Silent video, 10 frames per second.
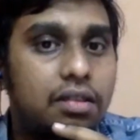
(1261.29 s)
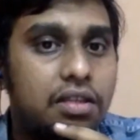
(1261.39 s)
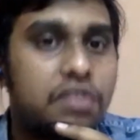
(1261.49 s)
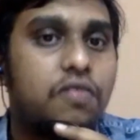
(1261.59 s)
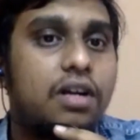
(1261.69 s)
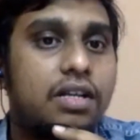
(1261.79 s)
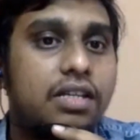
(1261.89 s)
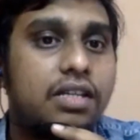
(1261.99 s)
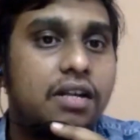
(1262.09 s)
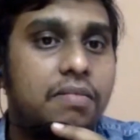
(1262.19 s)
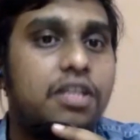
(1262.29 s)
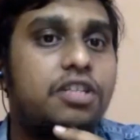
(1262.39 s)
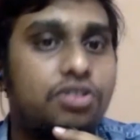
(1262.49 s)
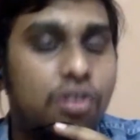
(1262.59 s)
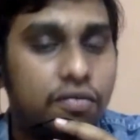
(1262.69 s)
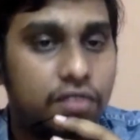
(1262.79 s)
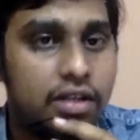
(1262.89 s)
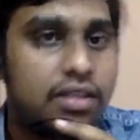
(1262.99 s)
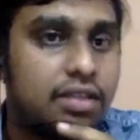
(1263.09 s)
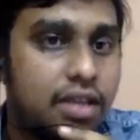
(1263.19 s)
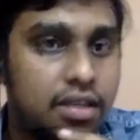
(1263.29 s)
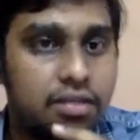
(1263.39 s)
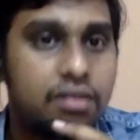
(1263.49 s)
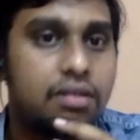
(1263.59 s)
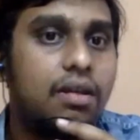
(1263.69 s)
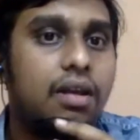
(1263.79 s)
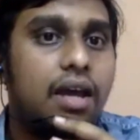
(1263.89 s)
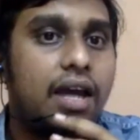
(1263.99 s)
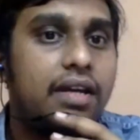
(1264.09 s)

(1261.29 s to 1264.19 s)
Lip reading: This works under Ministry of Earth Sciences, and